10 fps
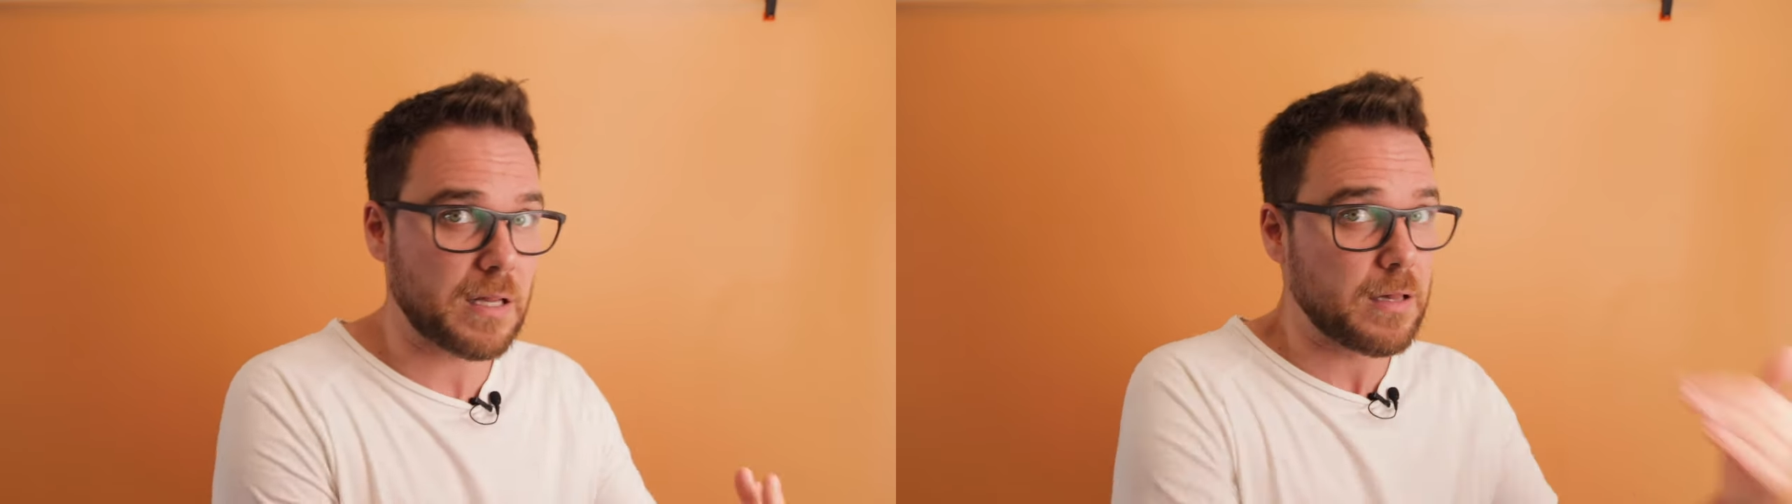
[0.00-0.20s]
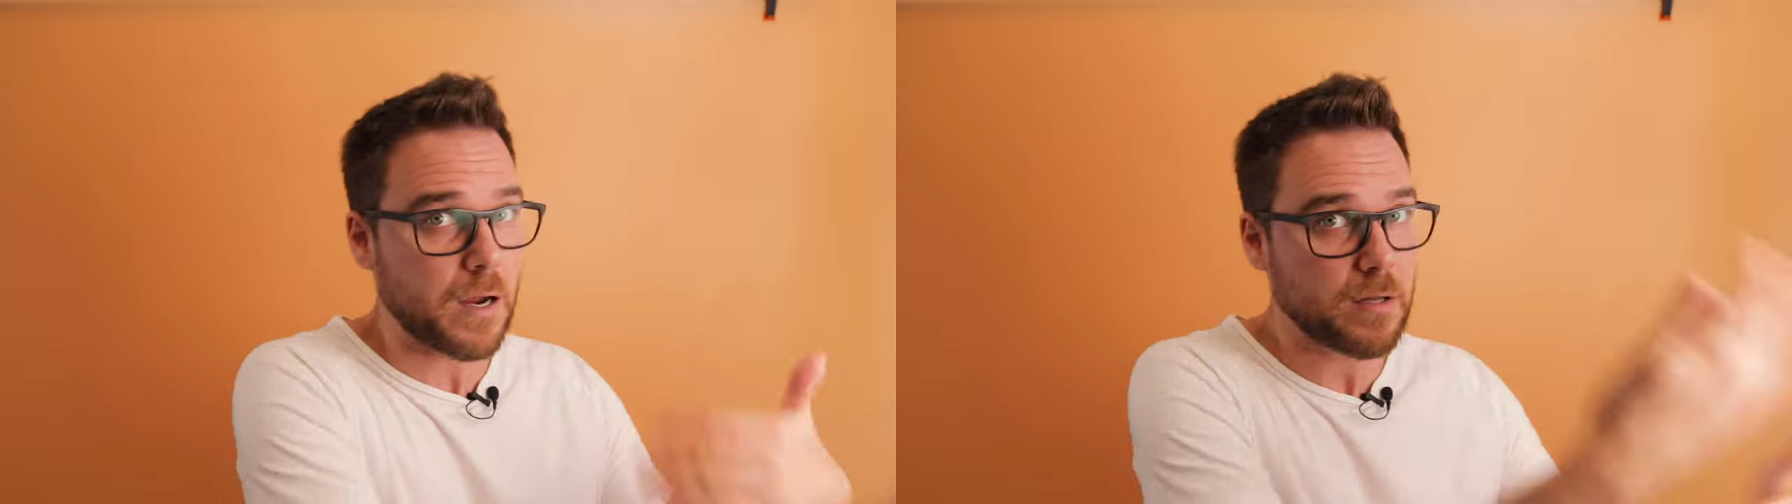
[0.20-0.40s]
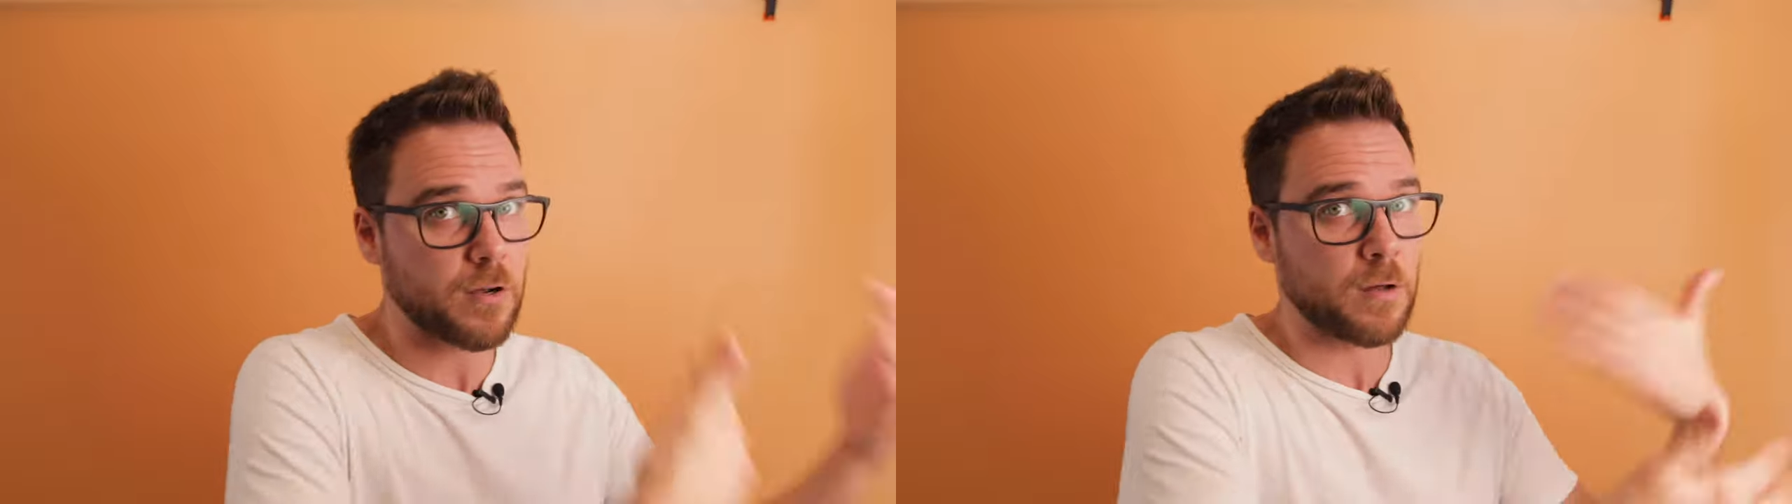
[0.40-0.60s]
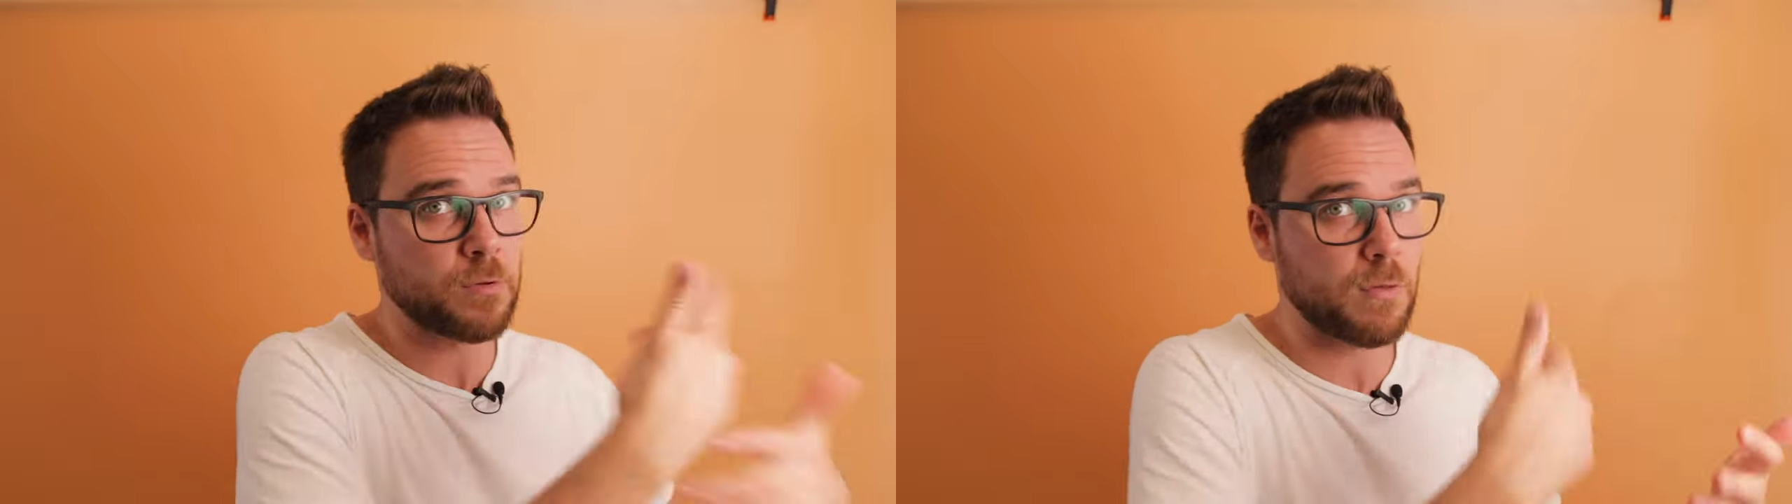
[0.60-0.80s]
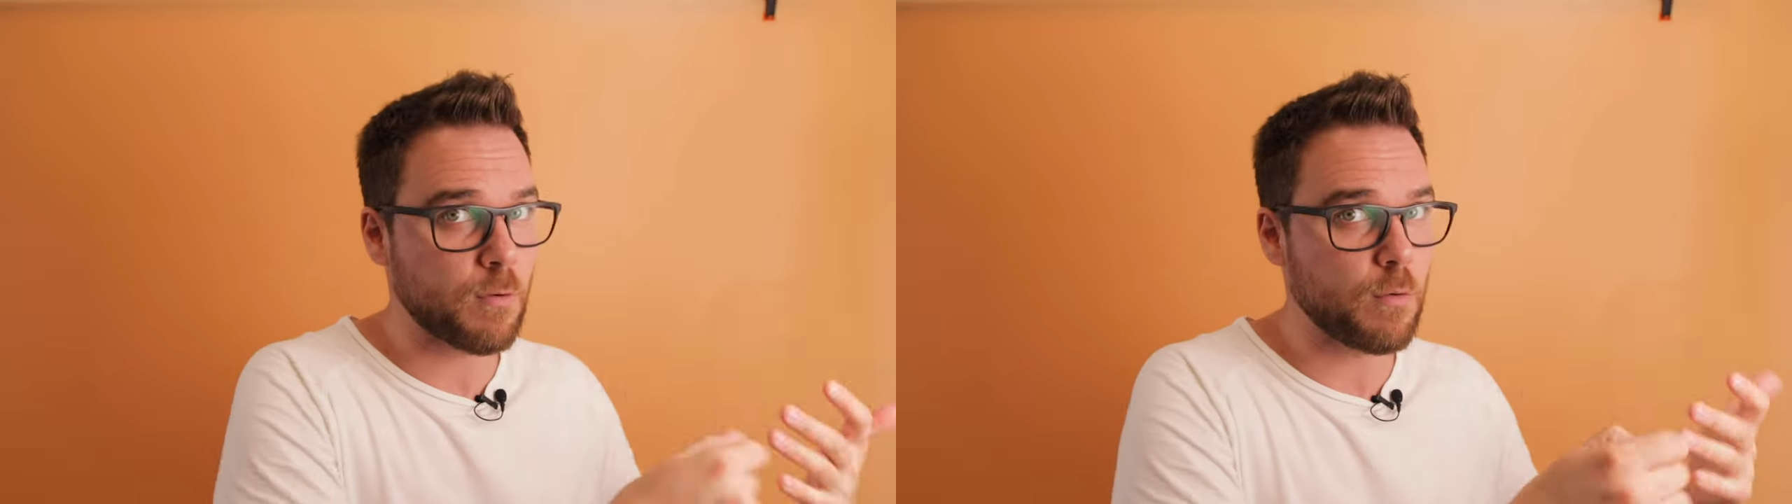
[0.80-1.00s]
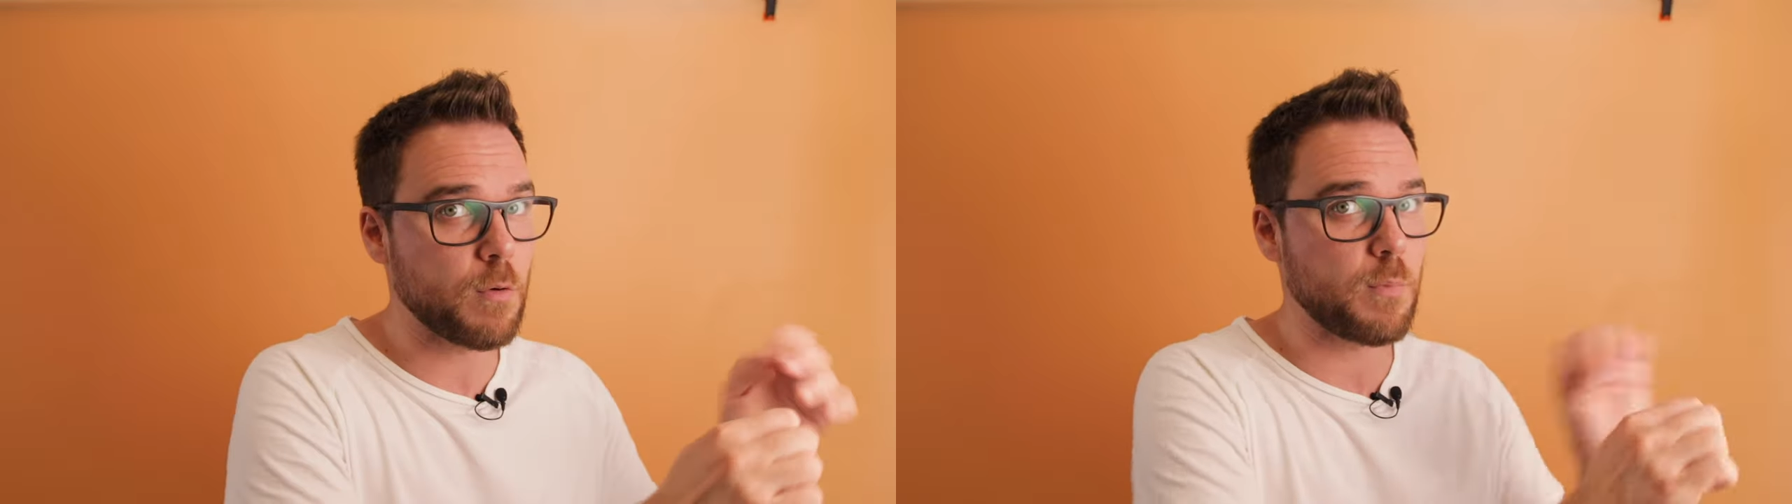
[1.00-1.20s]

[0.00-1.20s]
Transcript: the light comes through,